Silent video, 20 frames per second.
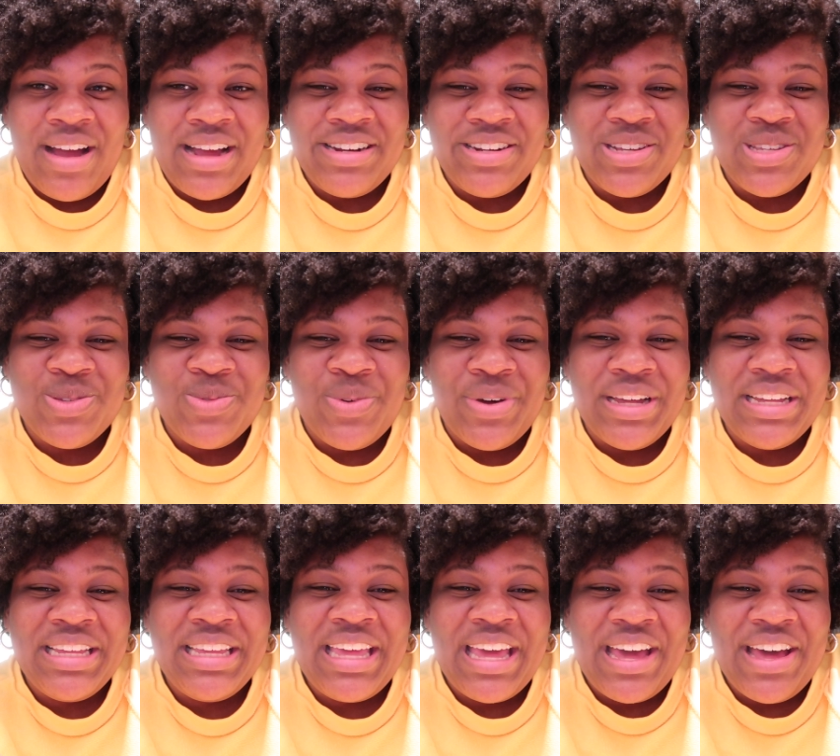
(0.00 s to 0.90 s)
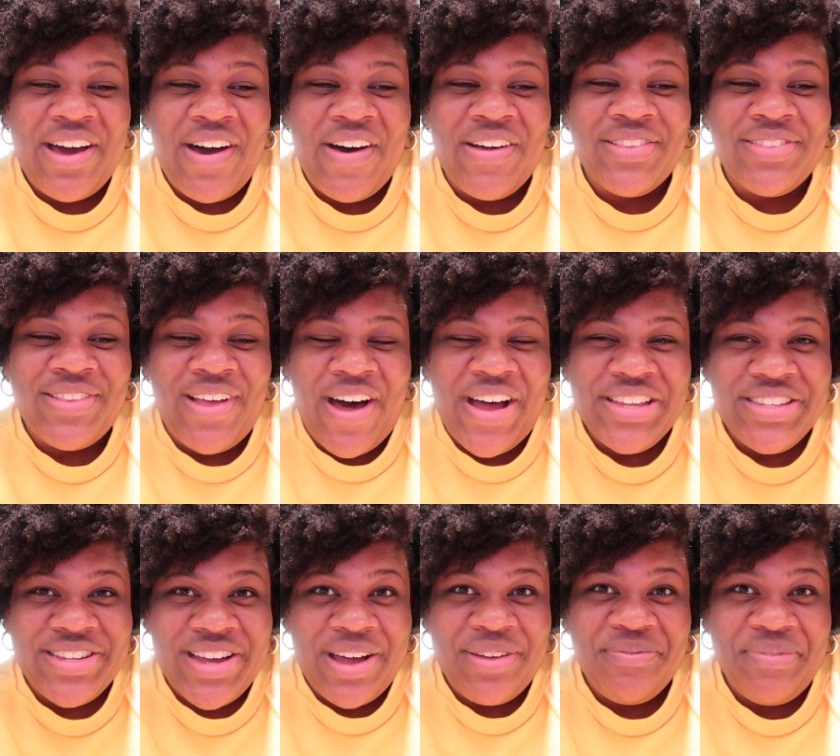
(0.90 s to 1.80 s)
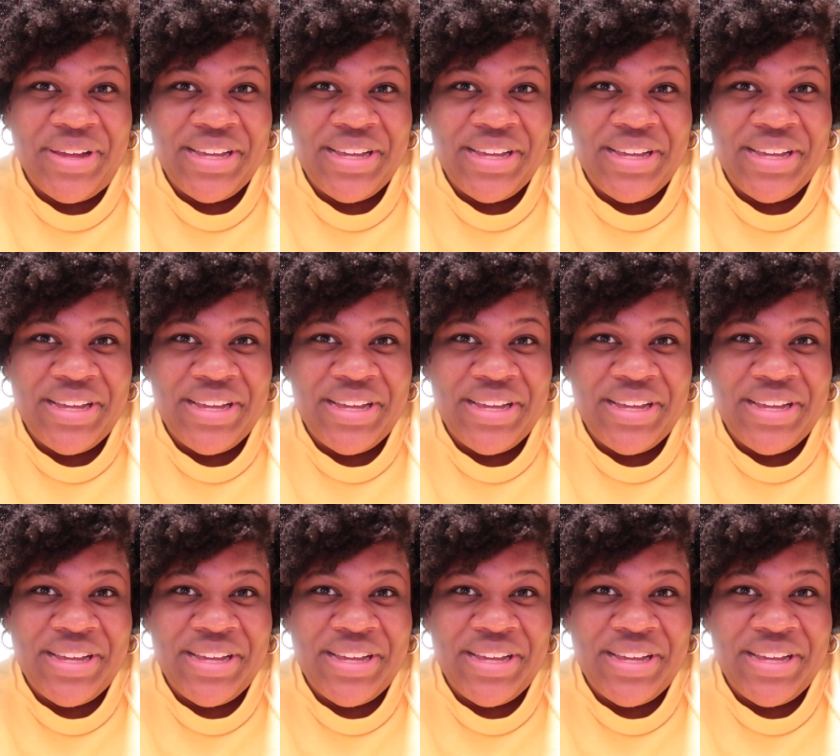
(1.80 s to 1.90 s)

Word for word: I just want to get a lot done